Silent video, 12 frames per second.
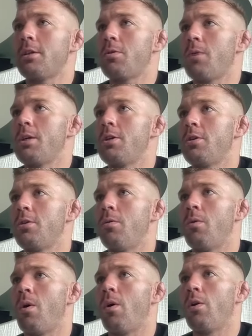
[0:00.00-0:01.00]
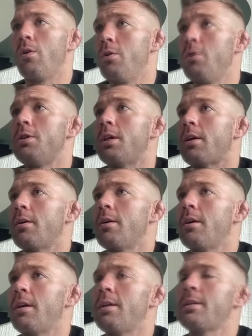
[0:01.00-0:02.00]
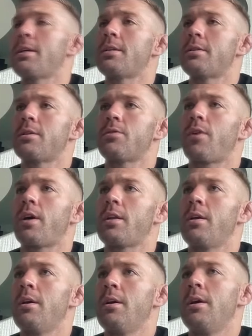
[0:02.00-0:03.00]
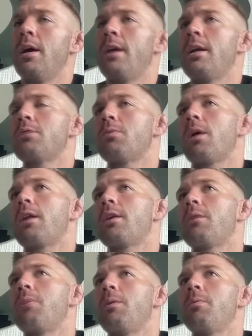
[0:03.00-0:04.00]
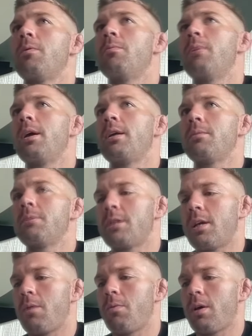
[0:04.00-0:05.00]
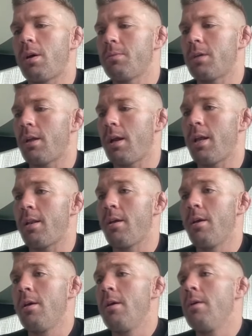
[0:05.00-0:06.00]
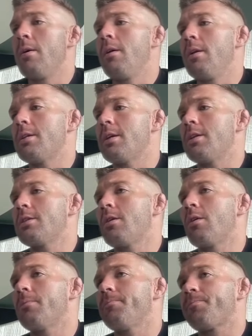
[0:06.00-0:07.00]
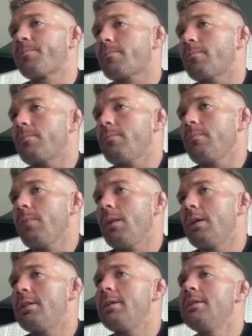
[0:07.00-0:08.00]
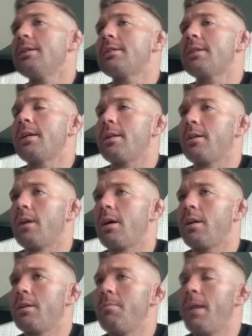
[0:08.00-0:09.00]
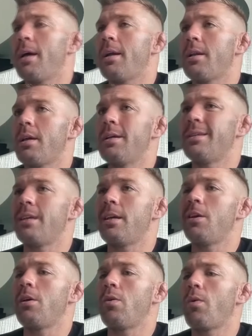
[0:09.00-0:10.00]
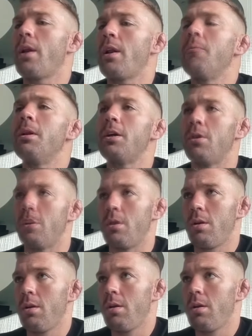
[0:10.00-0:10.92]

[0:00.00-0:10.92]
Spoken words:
situation, you are losing, in a sense, this fight. And that's what I think people make the mistake with Khamzat. And listen, it's easier said than done. The man is incredibly good,